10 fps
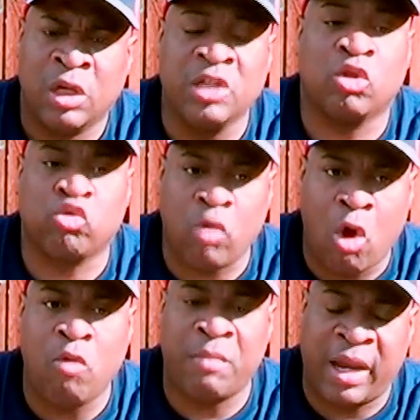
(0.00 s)
He's a
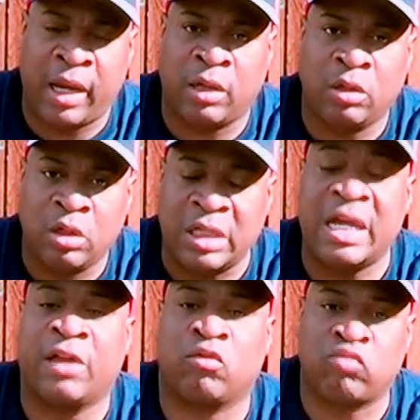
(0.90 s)
grown man. He
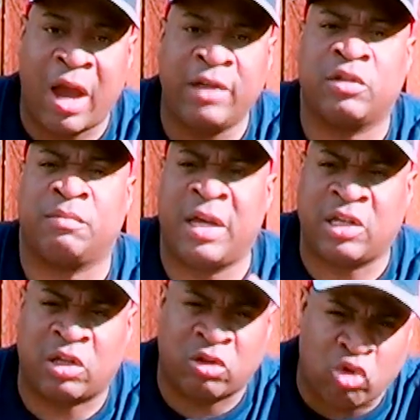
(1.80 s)
has a right to make
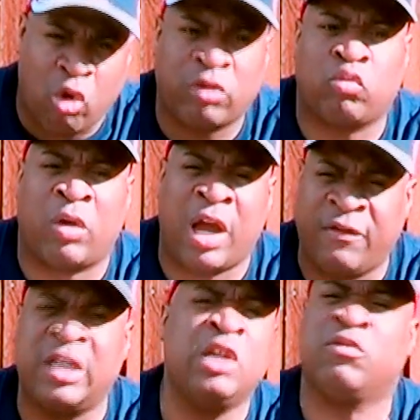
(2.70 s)
his choice
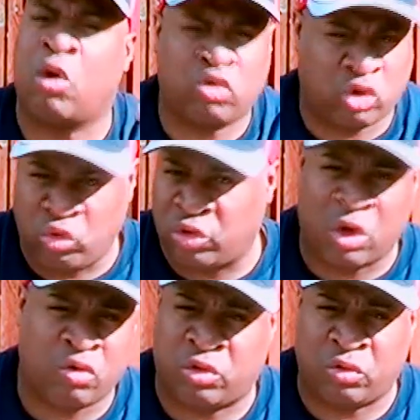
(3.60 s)
wherever he so chooses to
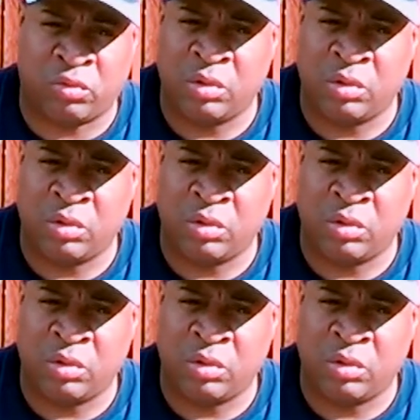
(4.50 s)
go to,